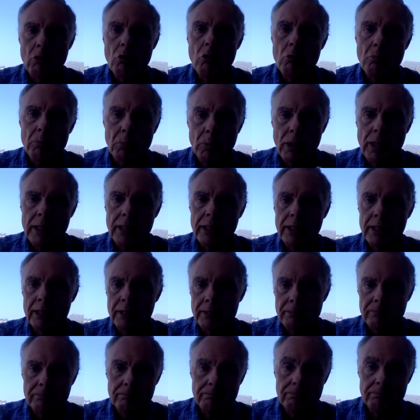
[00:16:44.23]

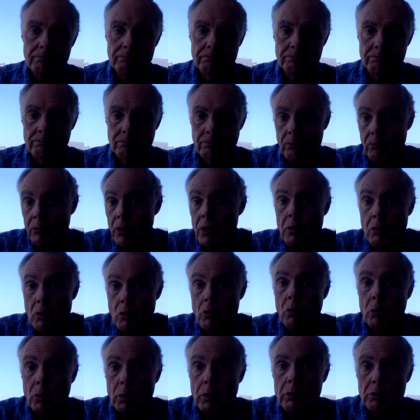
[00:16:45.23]
spreading things
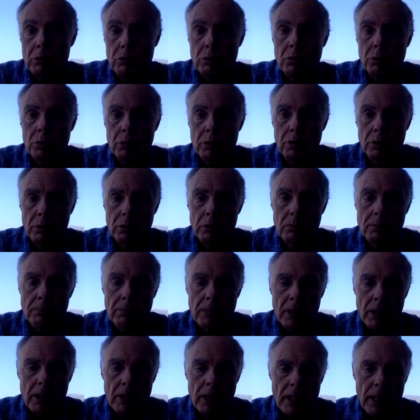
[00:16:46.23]
that weren't true.
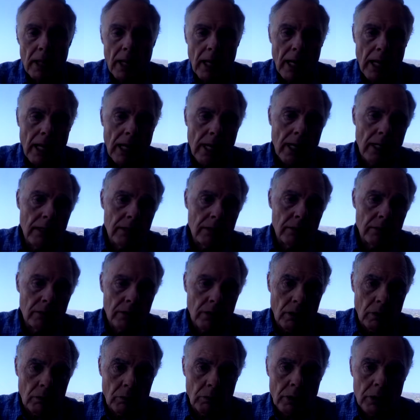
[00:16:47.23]
And
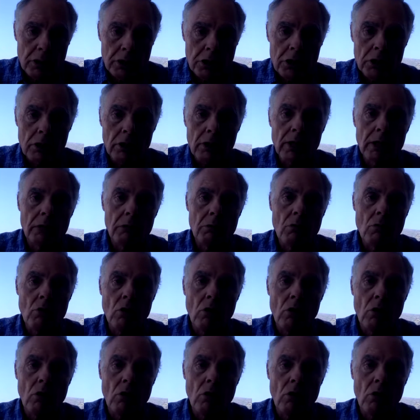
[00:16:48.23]
originally, it was